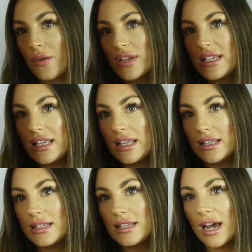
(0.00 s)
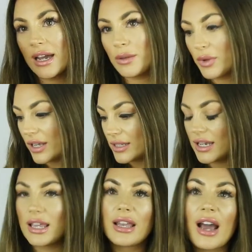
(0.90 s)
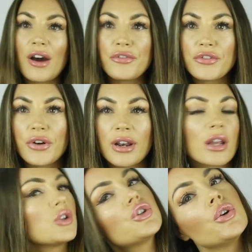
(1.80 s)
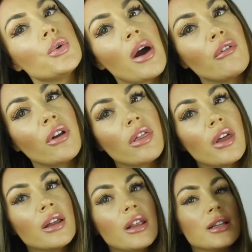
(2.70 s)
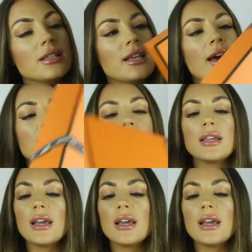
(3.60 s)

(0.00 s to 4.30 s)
There is seal inside. We can take it after and it will show you everything that it says.